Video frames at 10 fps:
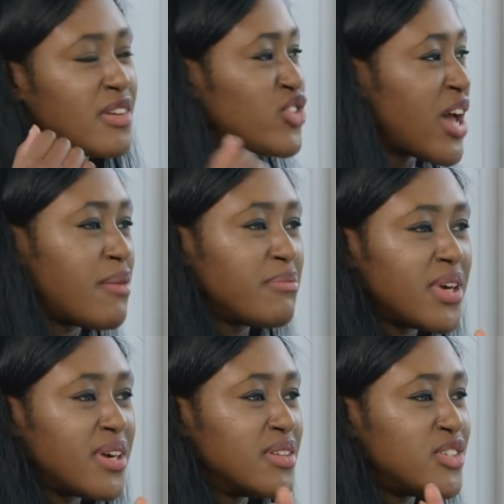the
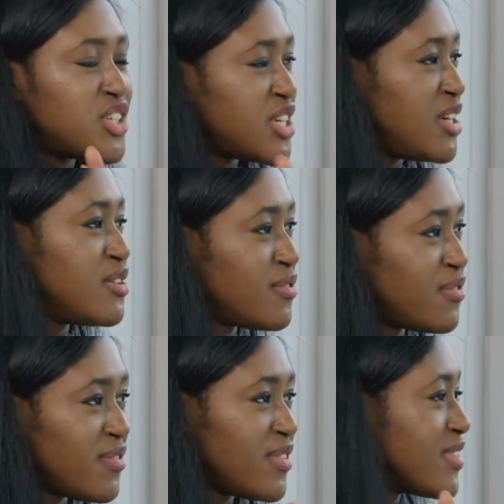champion, the
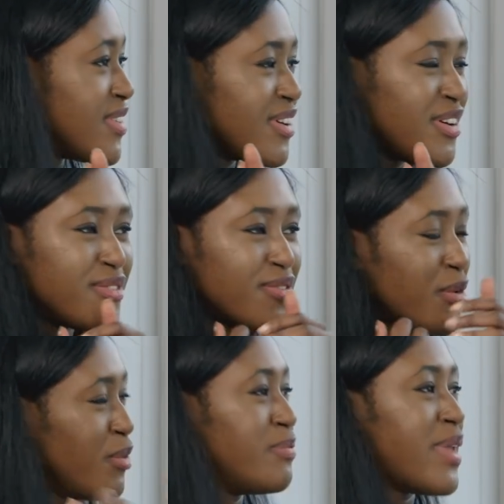chief of
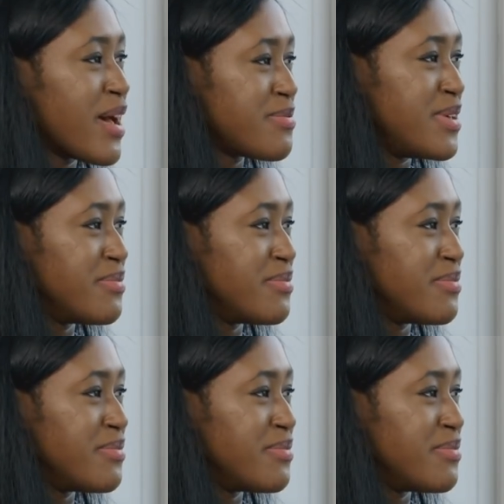all black